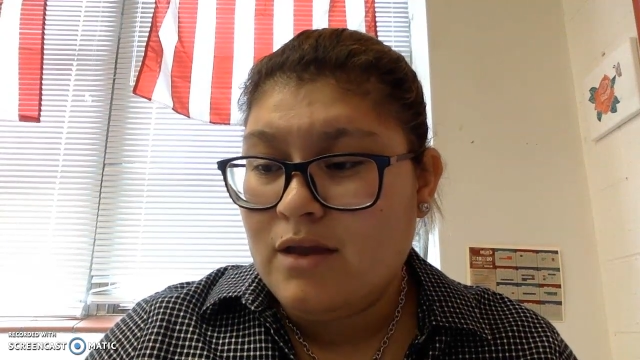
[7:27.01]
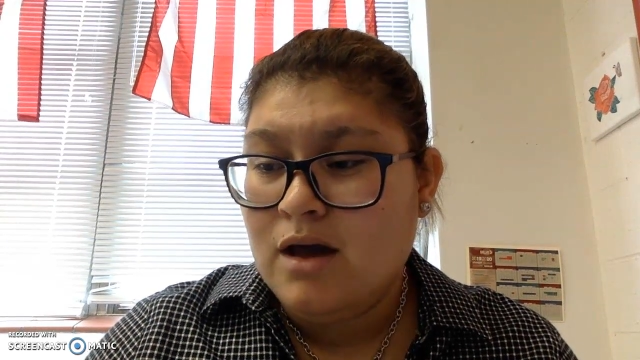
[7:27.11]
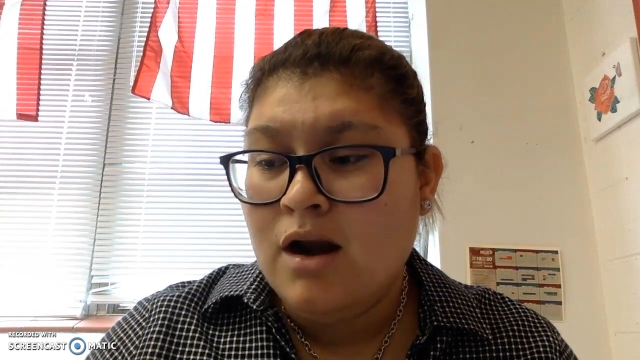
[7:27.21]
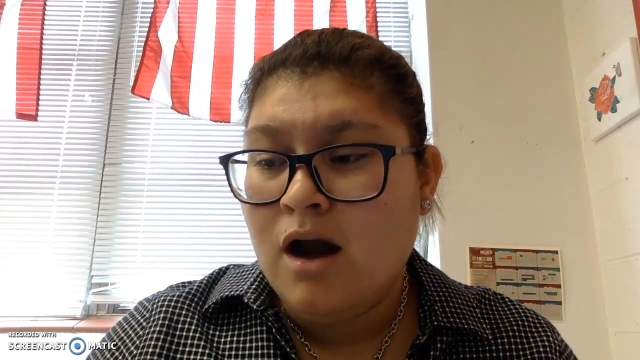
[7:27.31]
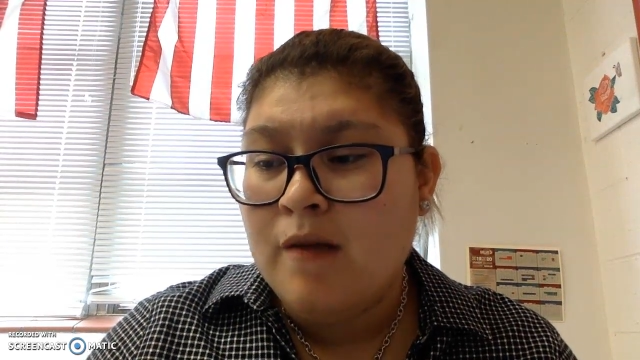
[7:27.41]

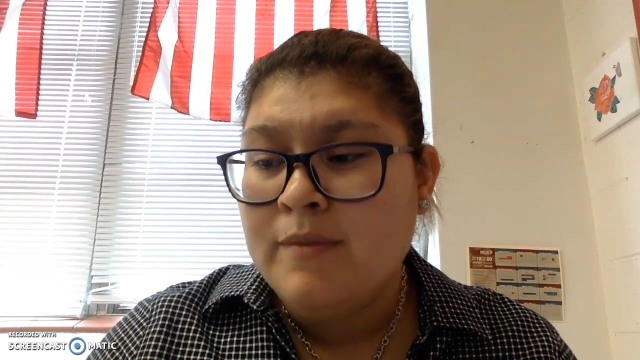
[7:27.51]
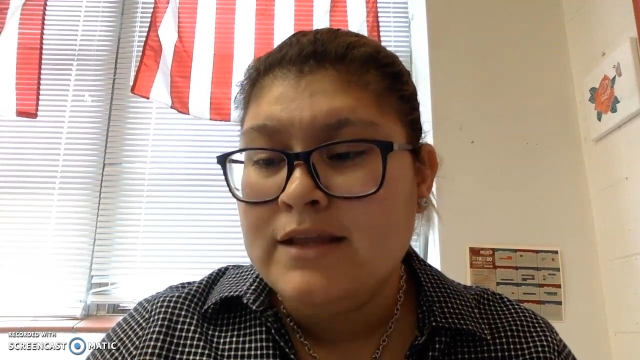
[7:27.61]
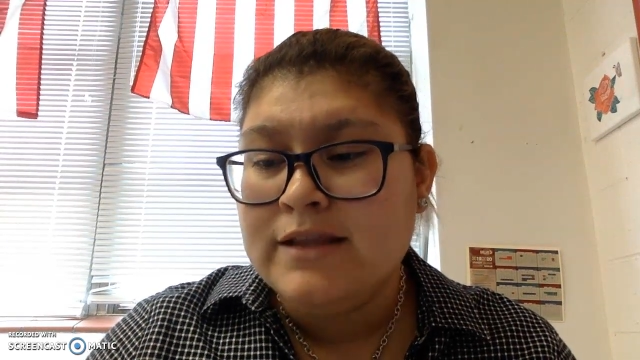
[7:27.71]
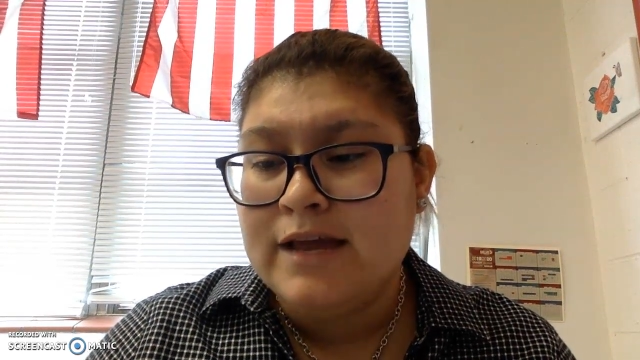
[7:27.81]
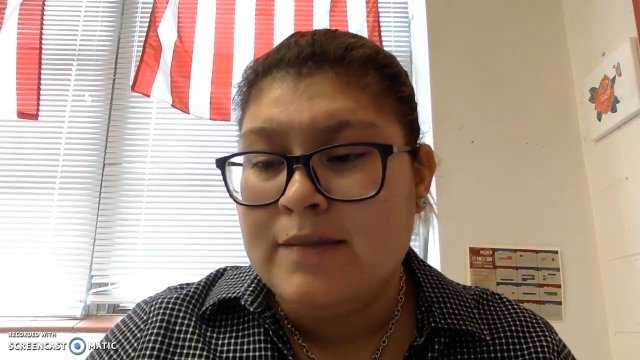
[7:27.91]
An
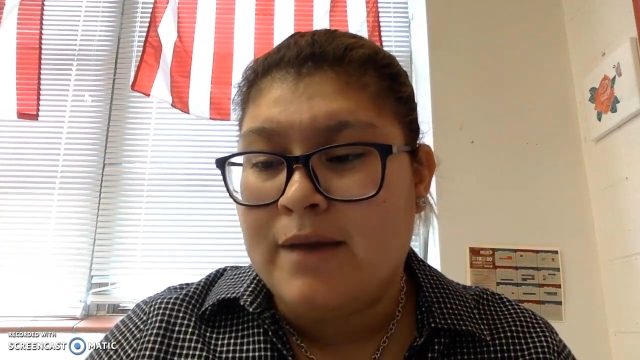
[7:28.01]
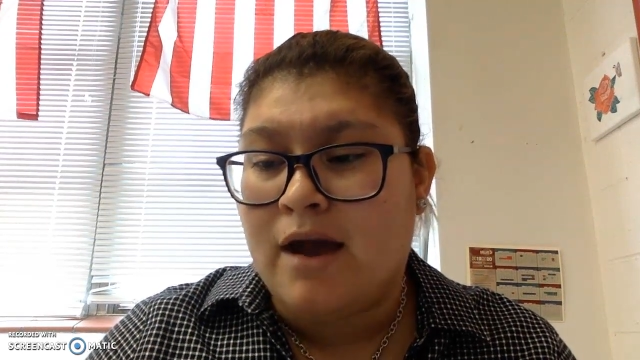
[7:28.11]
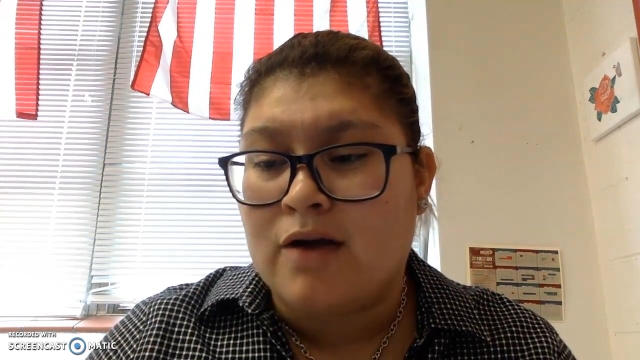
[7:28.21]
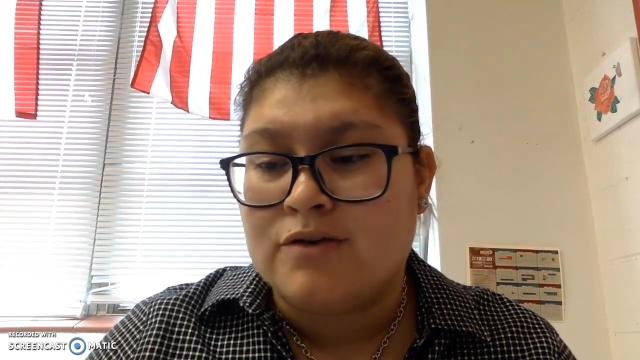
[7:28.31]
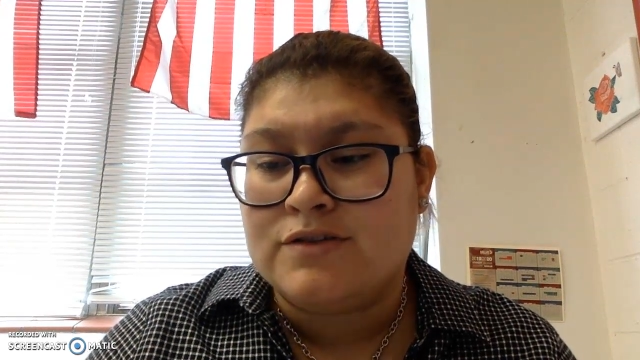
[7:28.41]
army led by
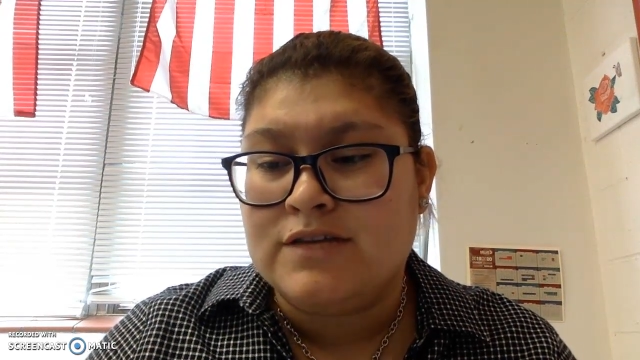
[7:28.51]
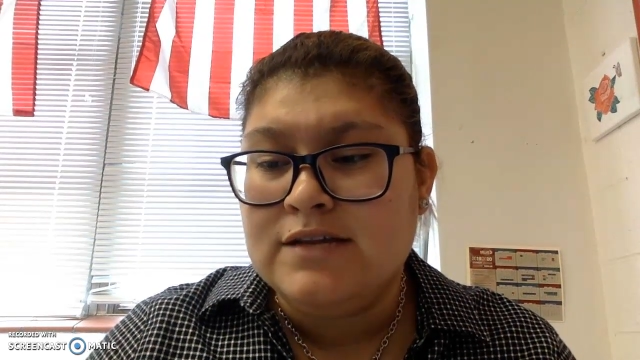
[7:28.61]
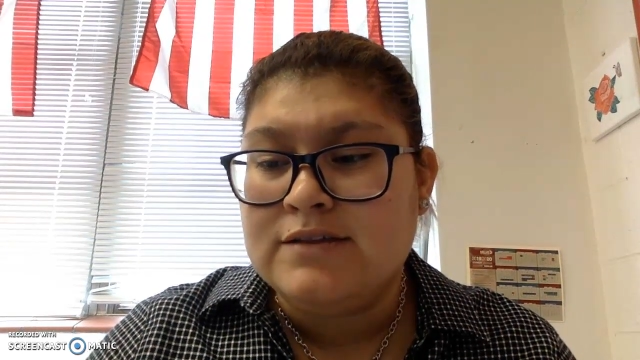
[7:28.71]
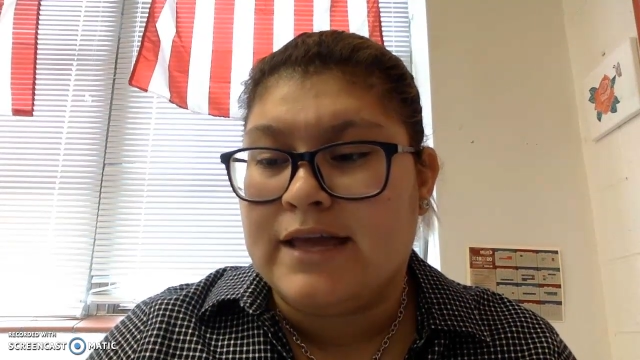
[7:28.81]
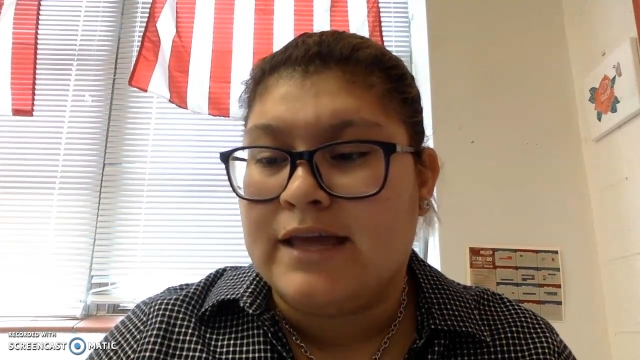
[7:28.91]

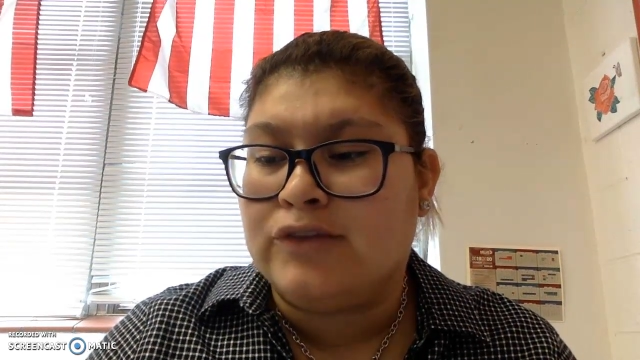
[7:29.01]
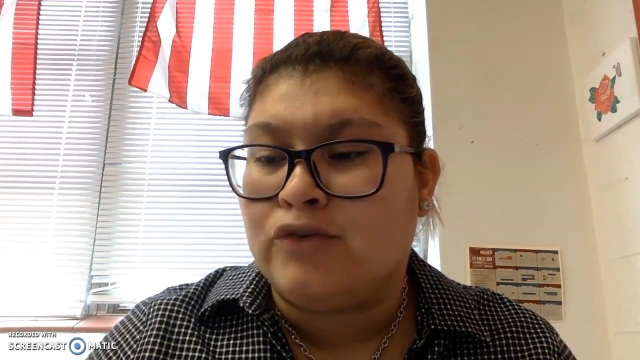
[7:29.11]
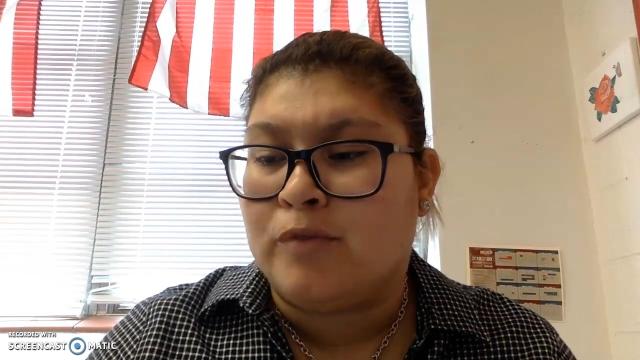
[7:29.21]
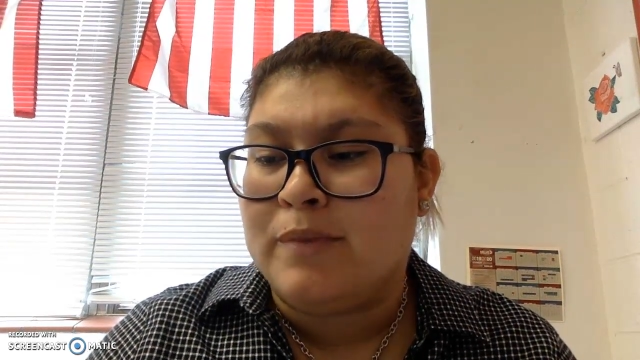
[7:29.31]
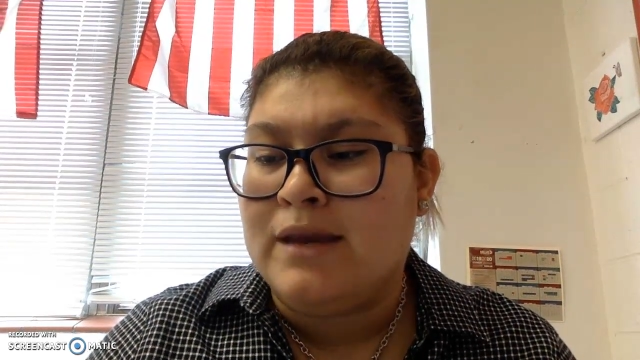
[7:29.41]
Agustin de
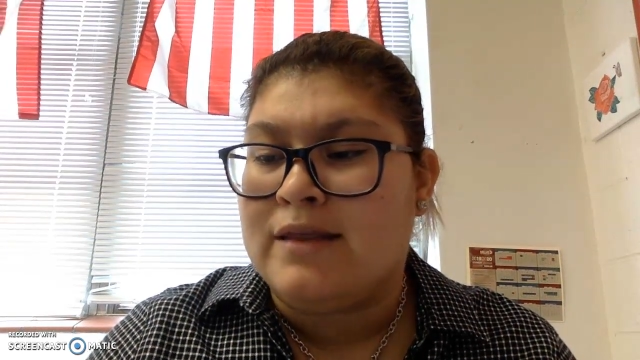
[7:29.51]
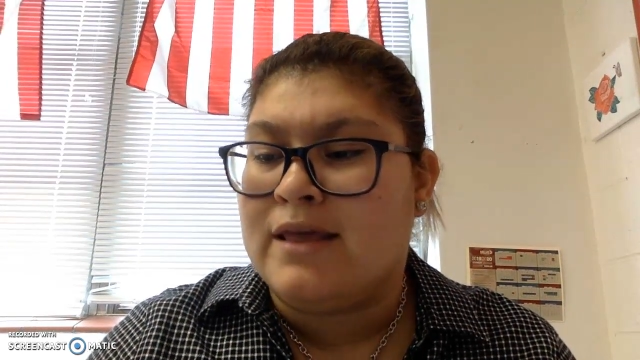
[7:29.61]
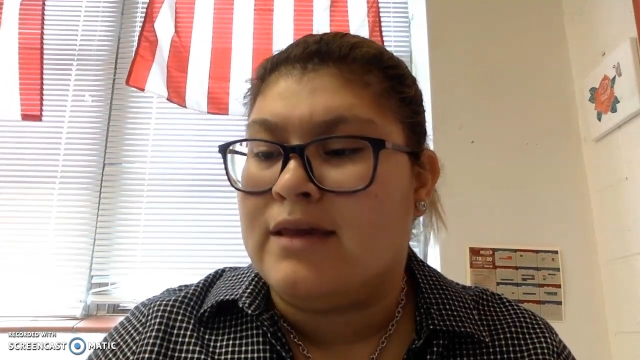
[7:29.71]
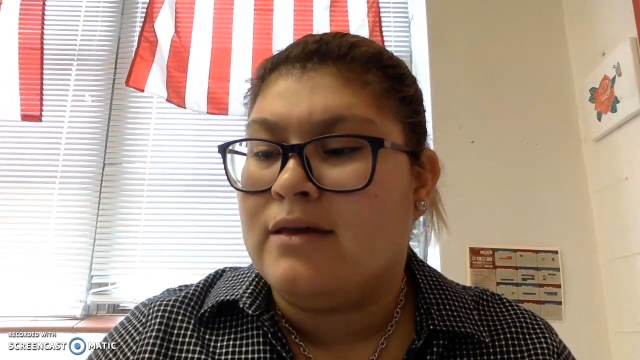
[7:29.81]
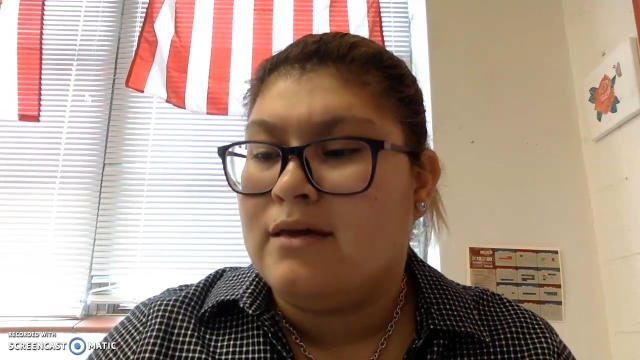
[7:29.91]

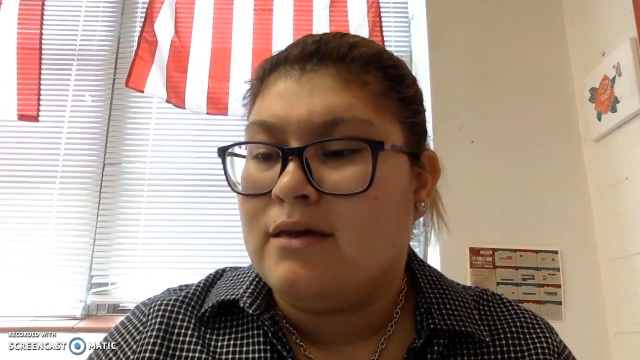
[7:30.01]
Iturbide,